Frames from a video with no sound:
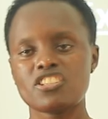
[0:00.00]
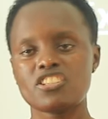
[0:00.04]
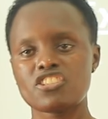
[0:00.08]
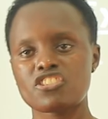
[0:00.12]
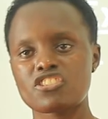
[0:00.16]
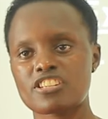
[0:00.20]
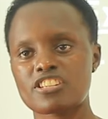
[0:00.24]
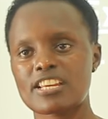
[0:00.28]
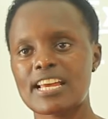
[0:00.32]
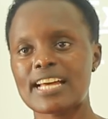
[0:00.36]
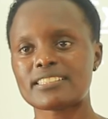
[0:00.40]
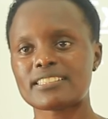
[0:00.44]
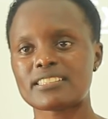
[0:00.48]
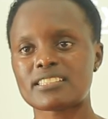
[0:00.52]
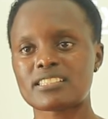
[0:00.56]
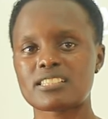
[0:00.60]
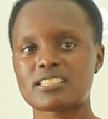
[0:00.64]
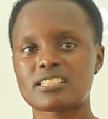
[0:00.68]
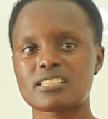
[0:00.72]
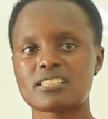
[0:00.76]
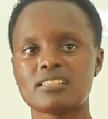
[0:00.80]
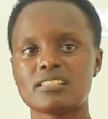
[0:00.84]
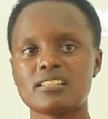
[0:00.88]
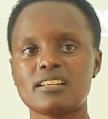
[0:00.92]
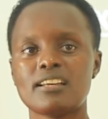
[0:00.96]

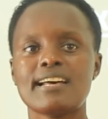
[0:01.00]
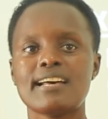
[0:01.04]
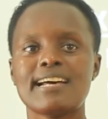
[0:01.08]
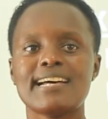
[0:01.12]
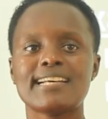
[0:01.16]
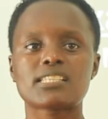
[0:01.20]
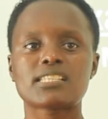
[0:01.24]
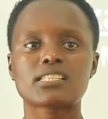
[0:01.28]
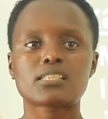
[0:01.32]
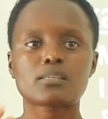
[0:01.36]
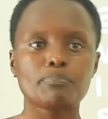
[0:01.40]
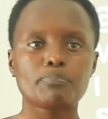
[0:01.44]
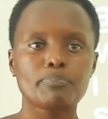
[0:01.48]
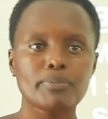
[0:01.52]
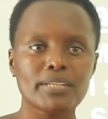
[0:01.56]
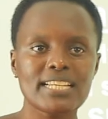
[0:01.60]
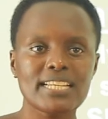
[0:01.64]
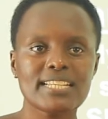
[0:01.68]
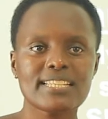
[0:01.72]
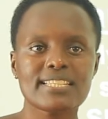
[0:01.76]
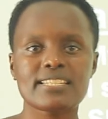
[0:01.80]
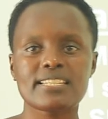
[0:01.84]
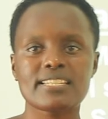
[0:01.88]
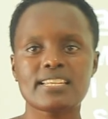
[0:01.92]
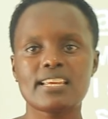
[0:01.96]
shut.
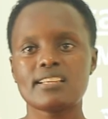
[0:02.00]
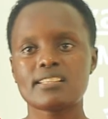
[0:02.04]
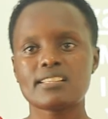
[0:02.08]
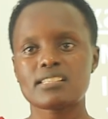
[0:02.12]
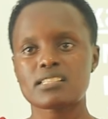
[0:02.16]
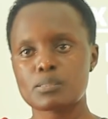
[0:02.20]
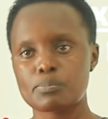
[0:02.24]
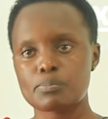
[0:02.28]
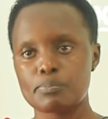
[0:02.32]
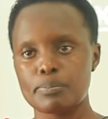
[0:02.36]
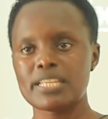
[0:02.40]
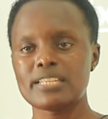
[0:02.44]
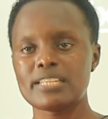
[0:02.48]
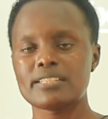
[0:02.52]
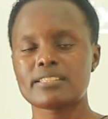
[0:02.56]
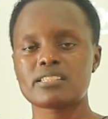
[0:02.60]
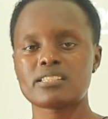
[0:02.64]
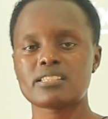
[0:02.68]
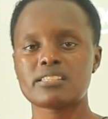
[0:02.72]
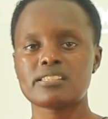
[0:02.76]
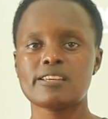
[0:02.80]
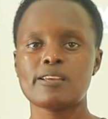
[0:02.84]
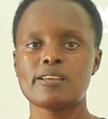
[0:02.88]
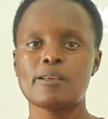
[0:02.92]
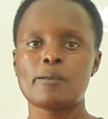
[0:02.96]
Split,
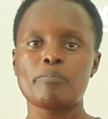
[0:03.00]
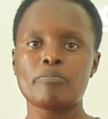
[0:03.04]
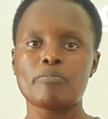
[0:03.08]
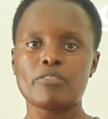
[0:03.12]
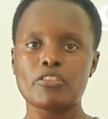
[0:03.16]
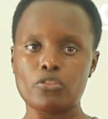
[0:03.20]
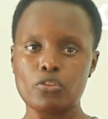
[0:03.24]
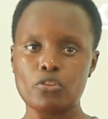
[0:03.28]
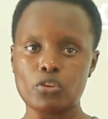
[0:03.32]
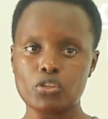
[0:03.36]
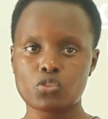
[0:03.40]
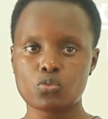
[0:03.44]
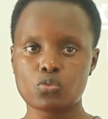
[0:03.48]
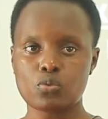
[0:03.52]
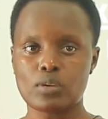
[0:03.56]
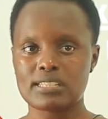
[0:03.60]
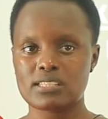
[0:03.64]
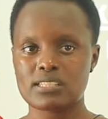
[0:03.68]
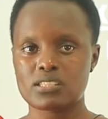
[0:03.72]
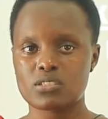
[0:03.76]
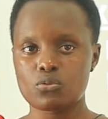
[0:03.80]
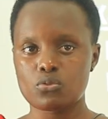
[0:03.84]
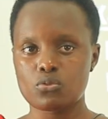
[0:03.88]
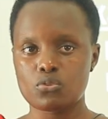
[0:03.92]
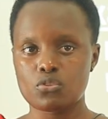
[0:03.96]
split. Those
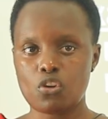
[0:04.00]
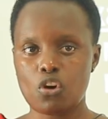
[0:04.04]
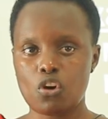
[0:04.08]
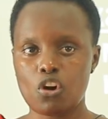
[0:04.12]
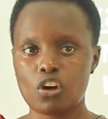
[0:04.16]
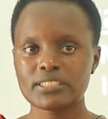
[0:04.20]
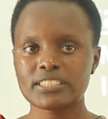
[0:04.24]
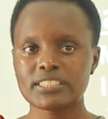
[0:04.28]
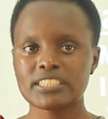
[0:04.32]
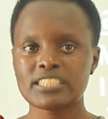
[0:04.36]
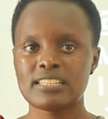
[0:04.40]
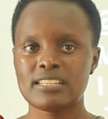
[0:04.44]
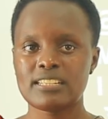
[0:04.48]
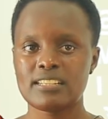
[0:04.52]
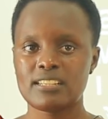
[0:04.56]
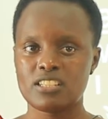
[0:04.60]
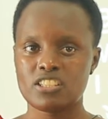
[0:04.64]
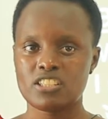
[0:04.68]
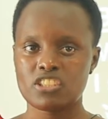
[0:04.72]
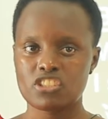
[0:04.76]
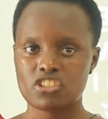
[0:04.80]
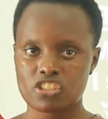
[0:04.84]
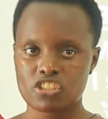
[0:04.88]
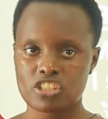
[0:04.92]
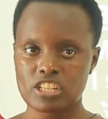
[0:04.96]
ones do not
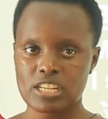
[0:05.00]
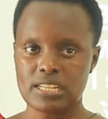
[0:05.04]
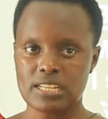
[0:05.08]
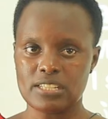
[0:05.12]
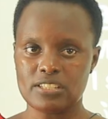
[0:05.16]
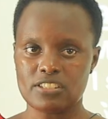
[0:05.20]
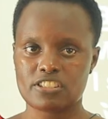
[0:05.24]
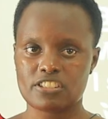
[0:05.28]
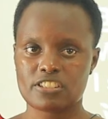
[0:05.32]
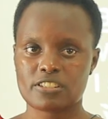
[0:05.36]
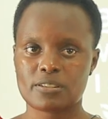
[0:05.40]
change.